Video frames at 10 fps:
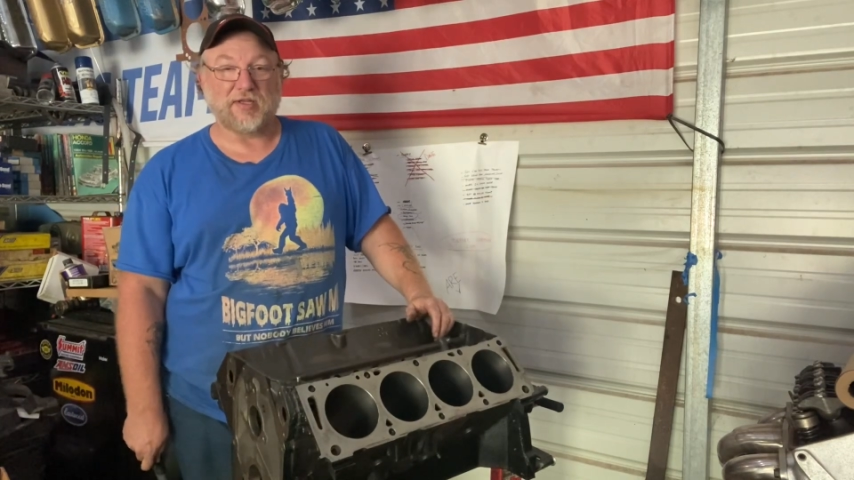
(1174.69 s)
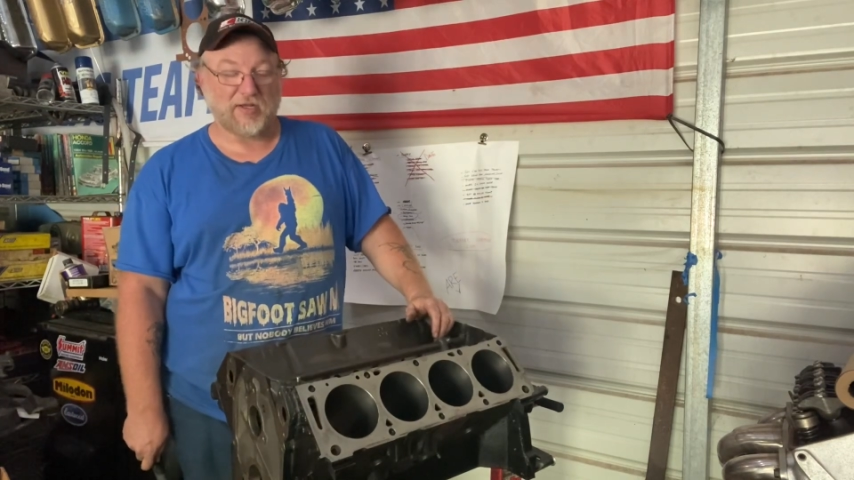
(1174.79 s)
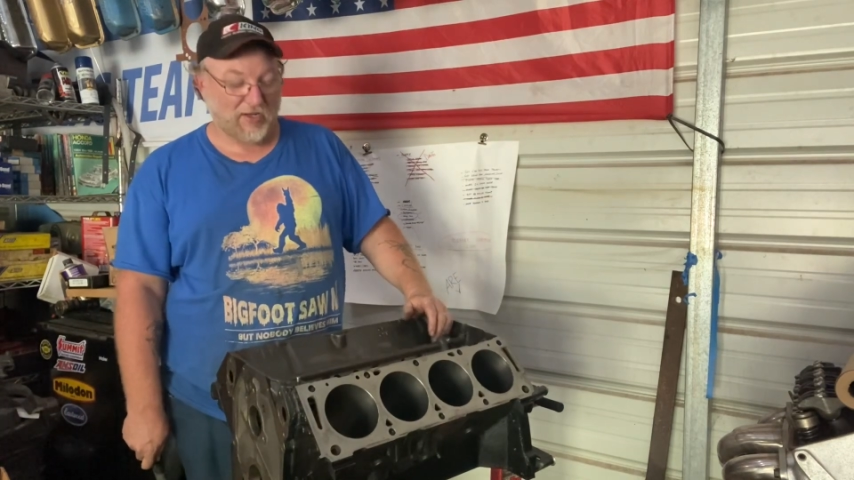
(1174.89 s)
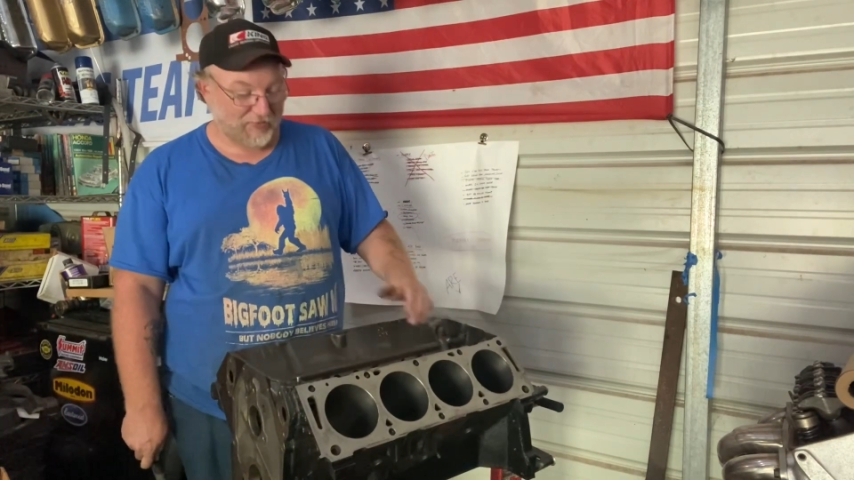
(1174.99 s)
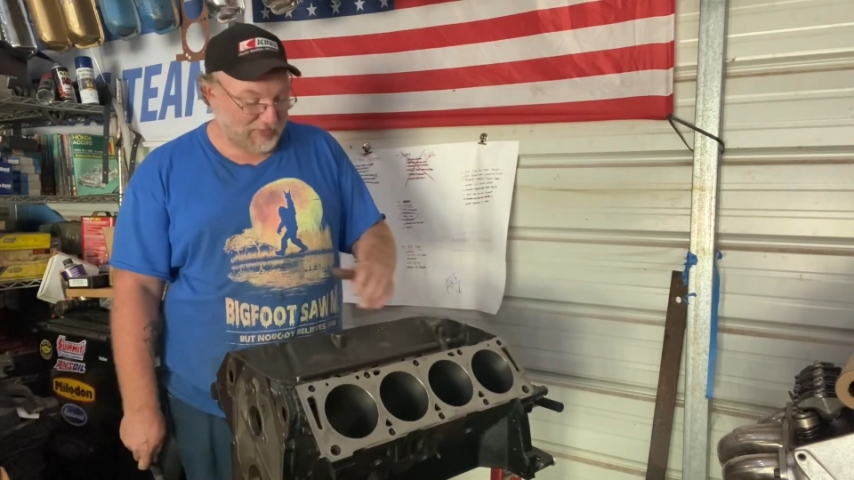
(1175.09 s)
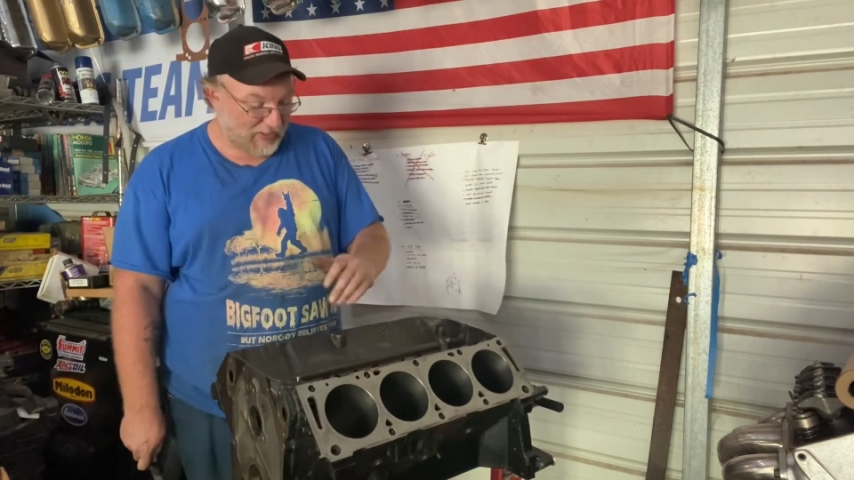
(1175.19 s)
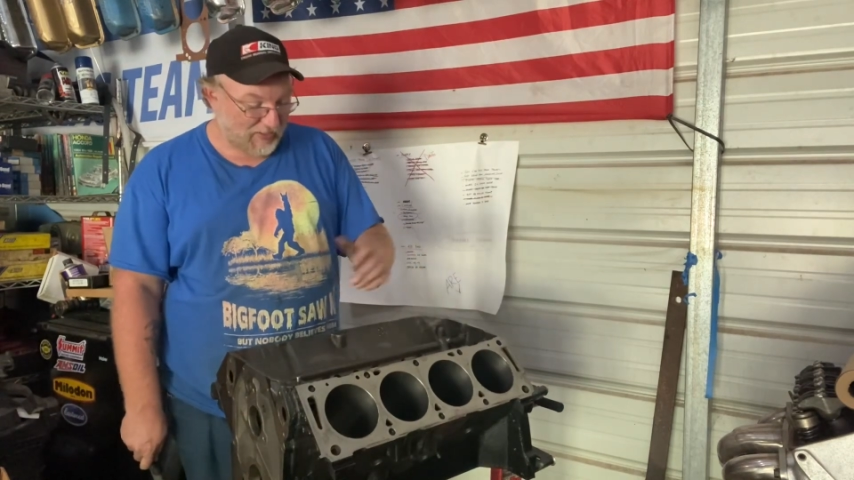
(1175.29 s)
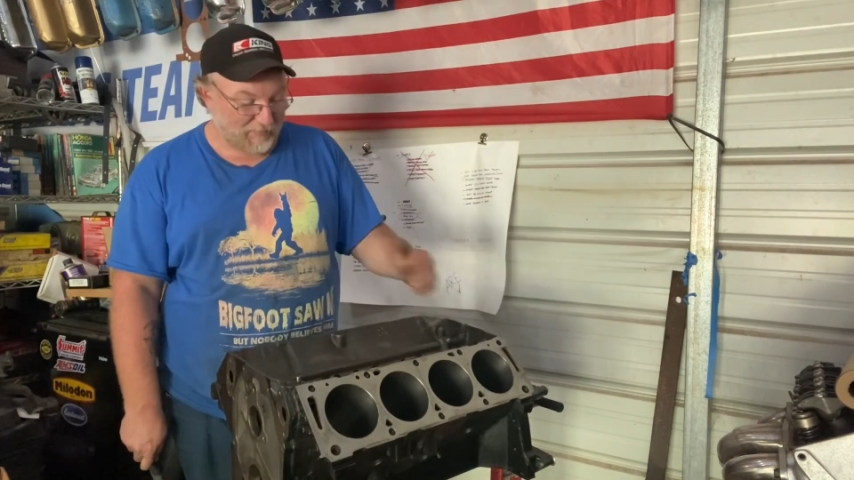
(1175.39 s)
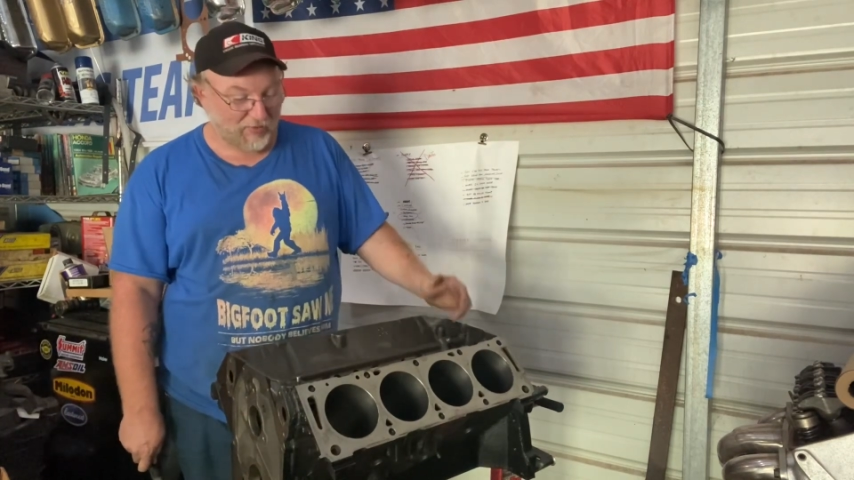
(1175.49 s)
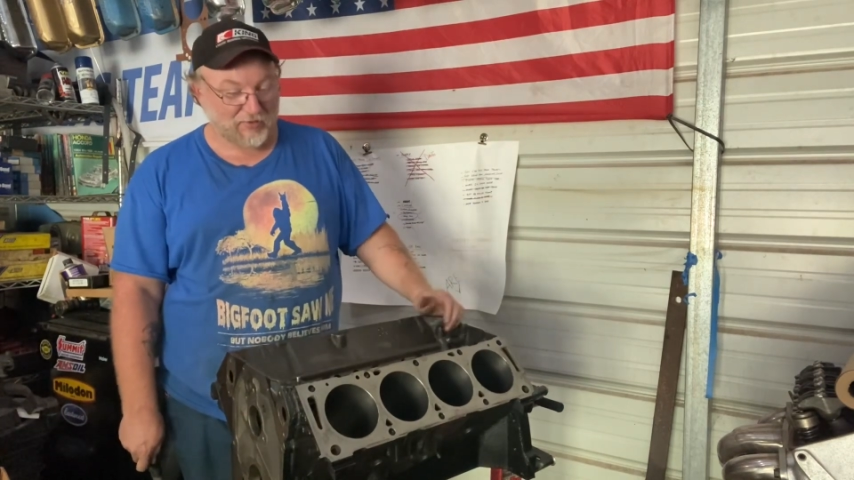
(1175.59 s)
and all the
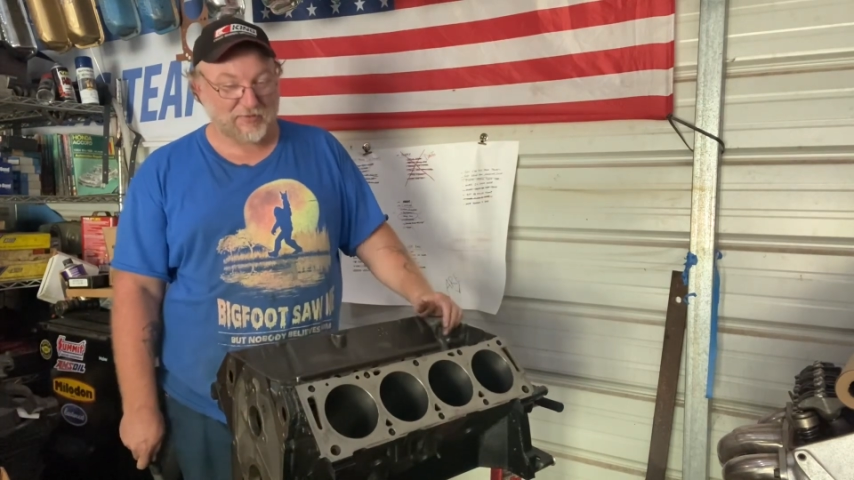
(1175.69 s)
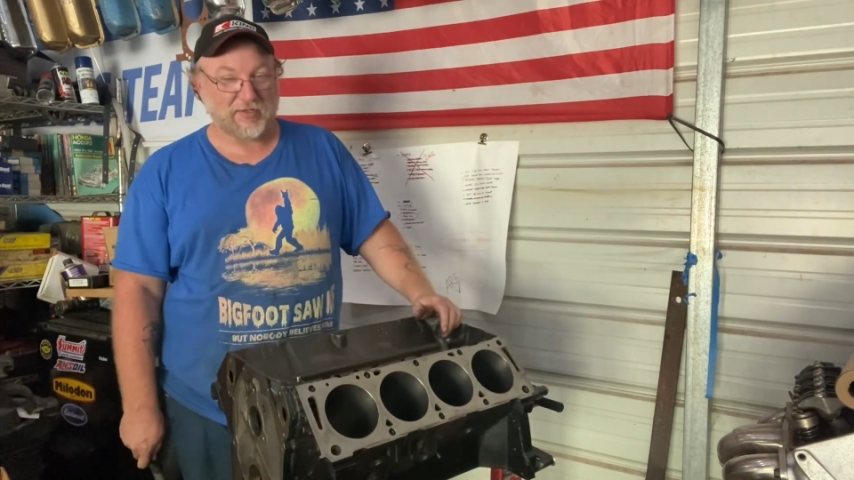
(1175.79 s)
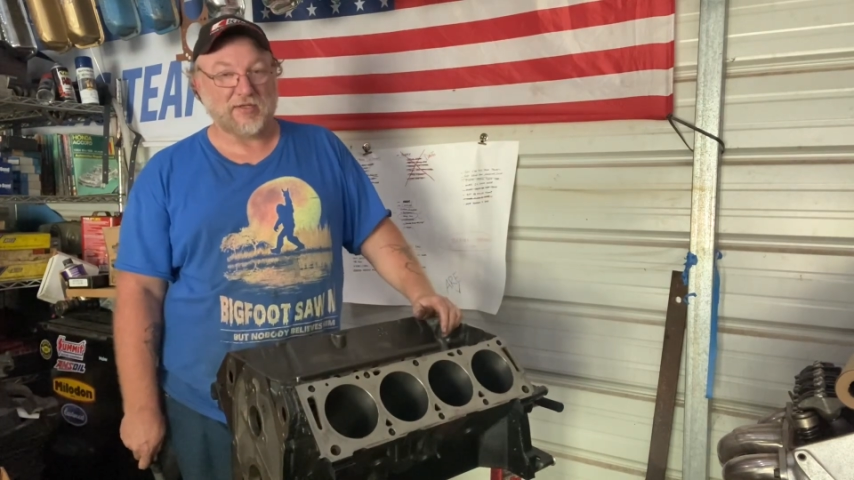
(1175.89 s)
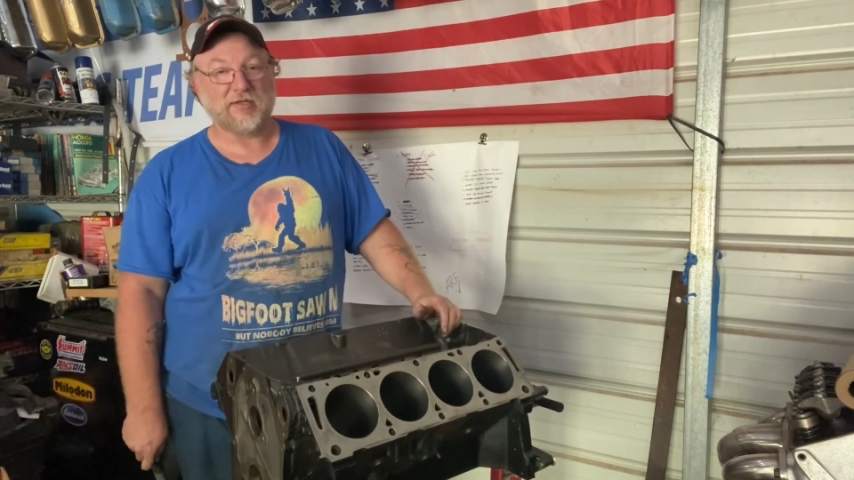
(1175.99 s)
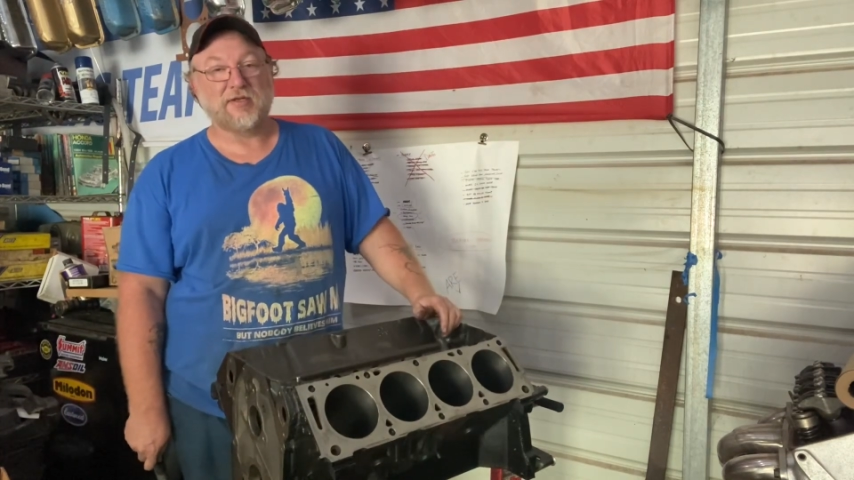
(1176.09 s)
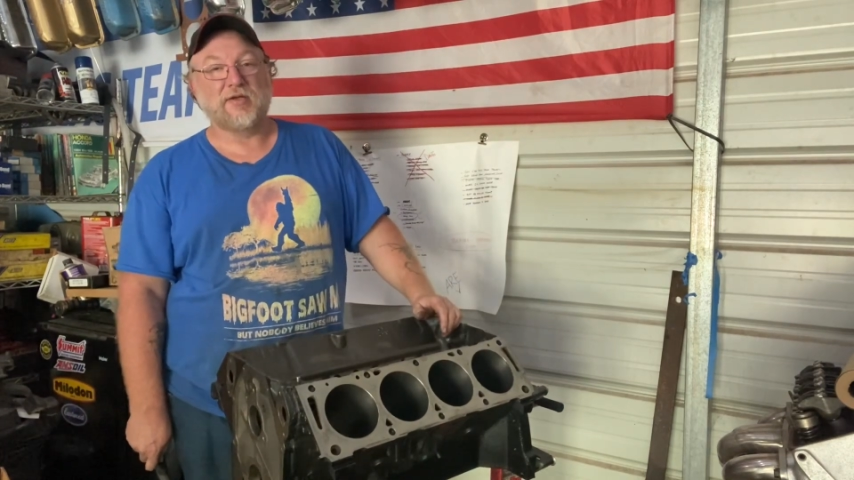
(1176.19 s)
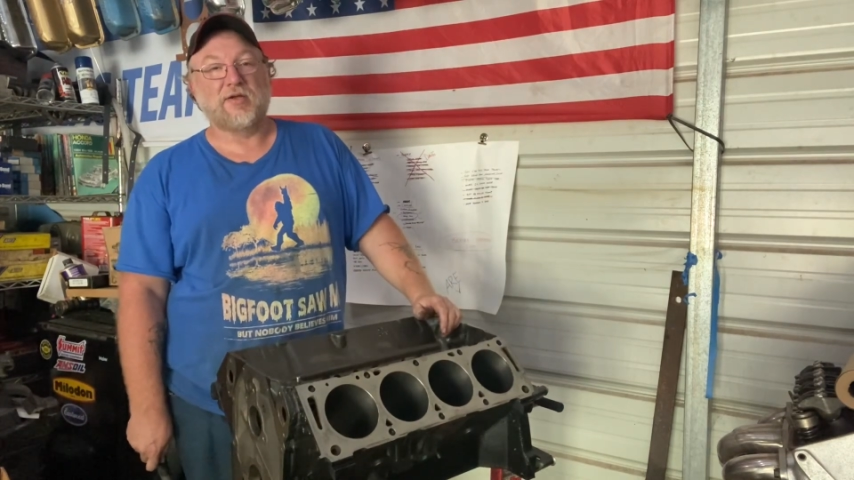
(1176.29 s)
galley plugs in,